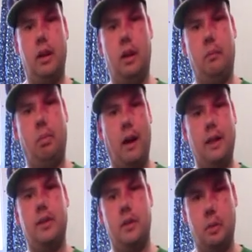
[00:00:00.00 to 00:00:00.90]
price
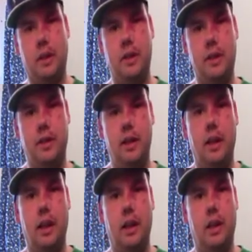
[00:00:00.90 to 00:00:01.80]
switches,
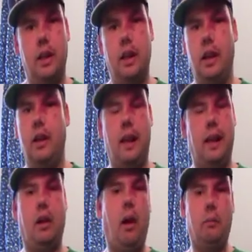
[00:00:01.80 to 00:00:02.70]
they
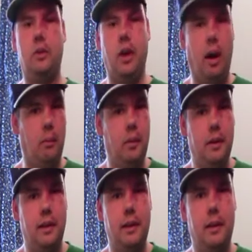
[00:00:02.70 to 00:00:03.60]
call them dumb,
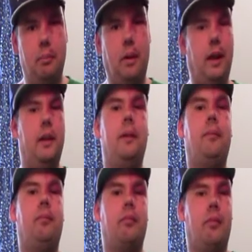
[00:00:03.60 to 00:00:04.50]
but
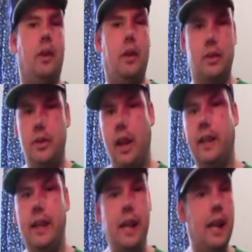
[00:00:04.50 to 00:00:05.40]
there's
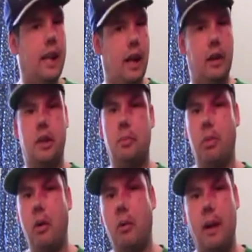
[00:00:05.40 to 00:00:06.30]
nothing in there to
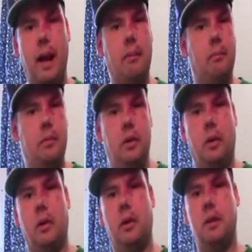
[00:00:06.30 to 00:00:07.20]
program
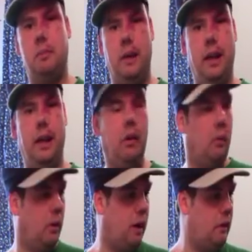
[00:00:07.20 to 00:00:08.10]
your speed
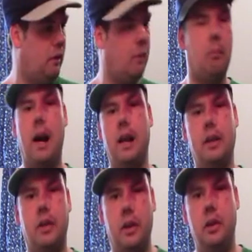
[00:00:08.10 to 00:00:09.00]
or even to
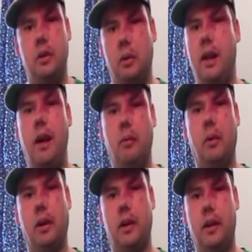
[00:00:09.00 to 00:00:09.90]
monitor your
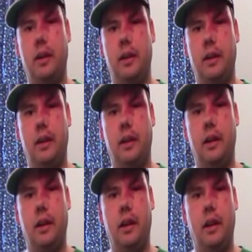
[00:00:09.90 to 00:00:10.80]
network.
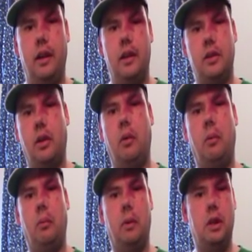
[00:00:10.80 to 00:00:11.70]
So
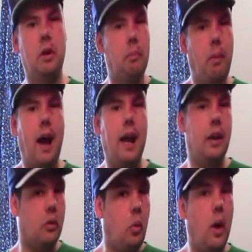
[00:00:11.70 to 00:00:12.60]
when you're buying
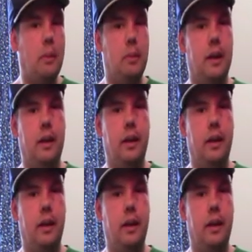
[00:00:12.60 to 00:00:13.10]
equipment,